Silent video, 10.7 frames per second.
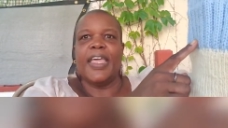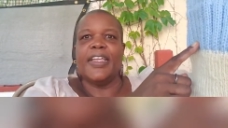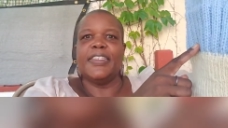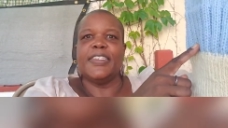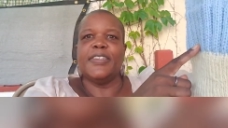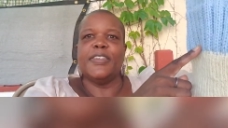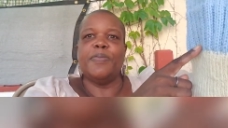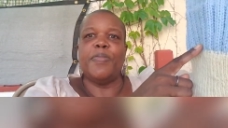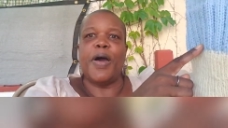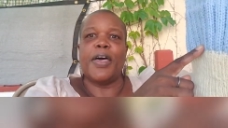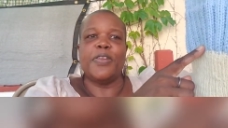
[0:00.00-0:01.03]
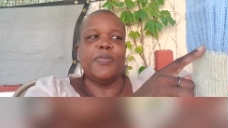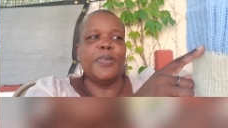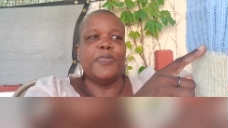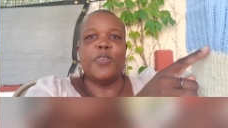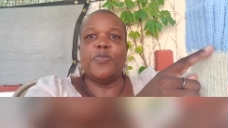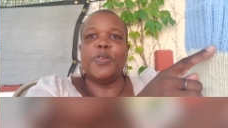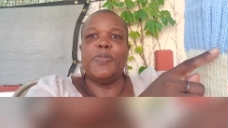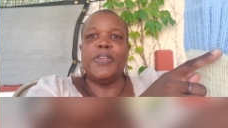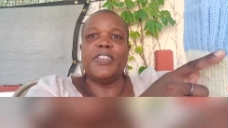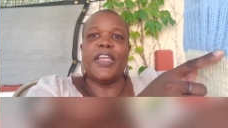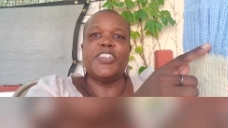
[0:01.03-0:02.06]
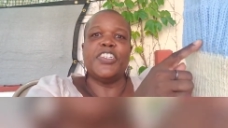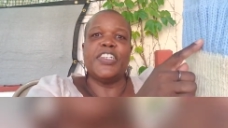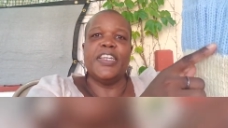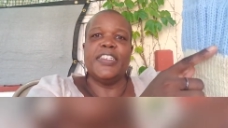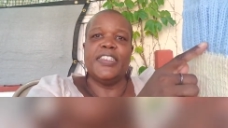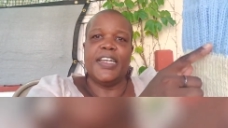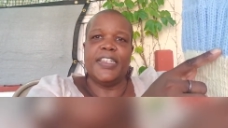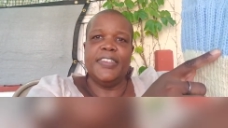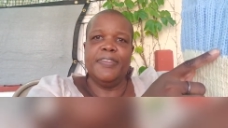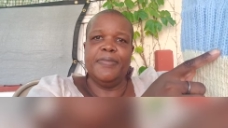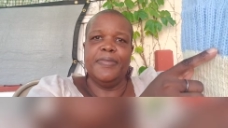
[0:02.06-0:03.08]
into the bottom of the ribbing that she had done